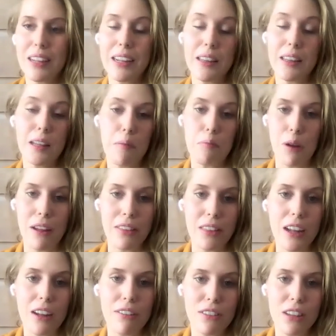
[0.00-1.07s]
that brand
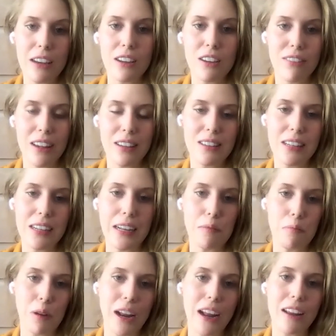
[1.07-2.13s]
lift and investing in
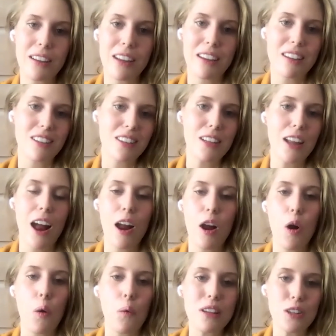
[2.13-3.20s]
brand. And it's not
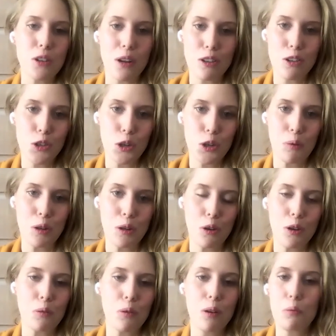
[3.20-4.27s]
always going to sure
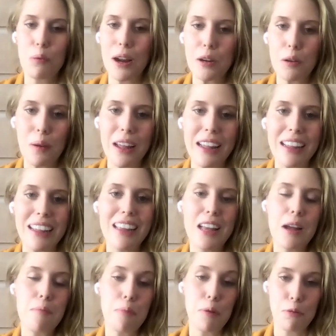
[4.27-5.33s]
return right away,
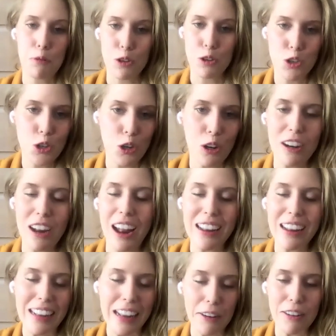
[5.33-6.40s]
but for sure, I
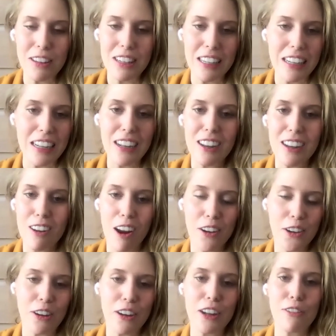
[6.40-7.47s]
guarantee,
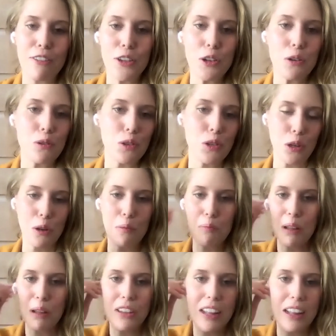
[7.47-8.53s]
Connor, if you start
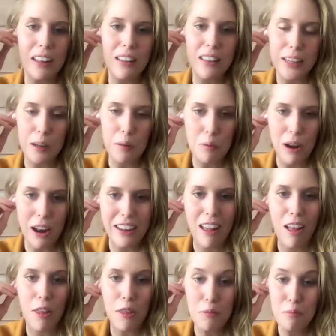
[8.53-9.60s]
building like a brand
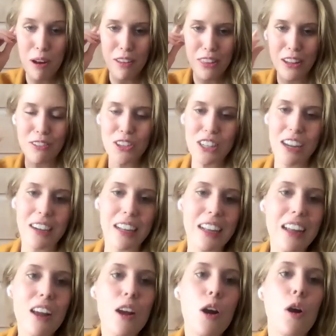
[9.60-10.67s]
health or brand lift
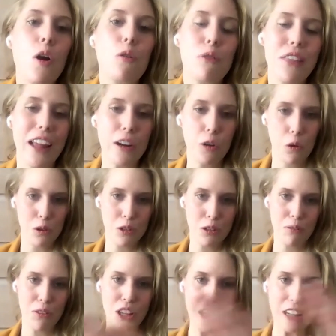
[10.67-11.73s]
study over that course
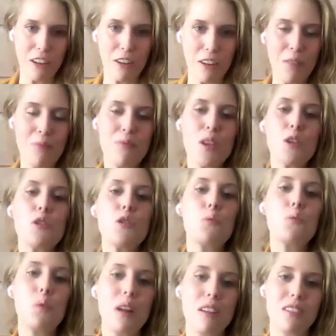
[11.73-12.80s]
of the year, you
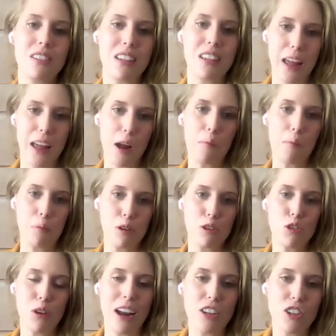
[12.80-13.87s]
will see that upward
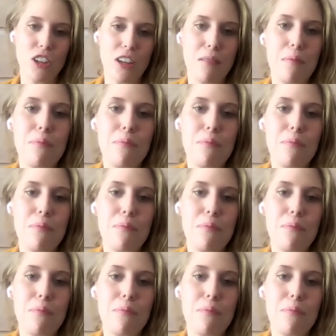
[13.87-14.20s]
traction.